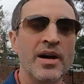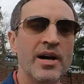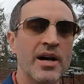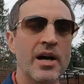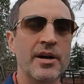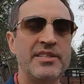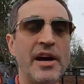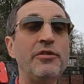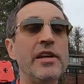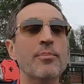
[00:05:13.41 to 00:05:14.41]

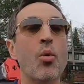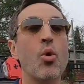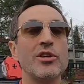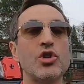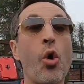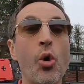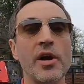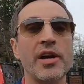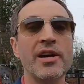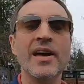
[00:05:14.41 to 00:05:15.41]
Definitely more
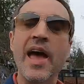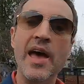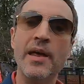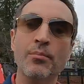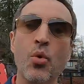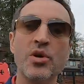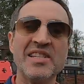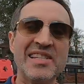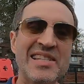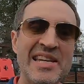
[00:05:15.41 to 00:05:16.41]
torque and more
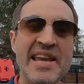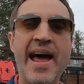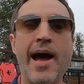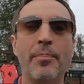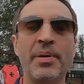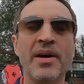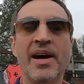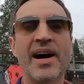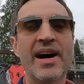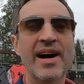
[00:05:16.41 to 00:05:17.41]
snap.
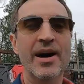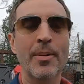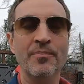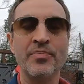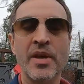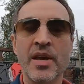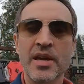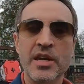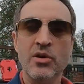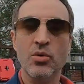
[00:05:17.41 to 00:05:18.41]

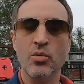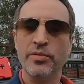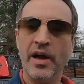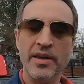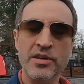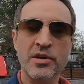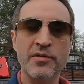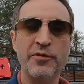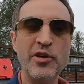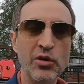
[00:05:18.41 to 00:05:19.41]
You know, you
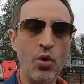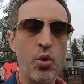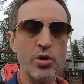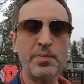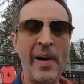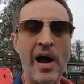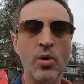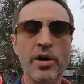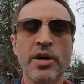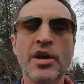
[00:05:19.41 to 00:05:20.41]
can feel the
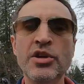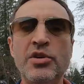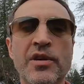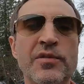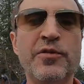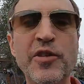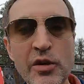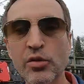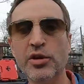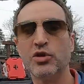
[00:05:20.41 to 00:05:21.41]
horsepower, you can
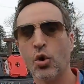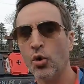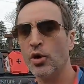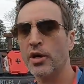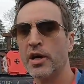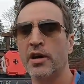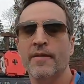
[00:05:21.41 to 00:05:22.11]
feel the torque.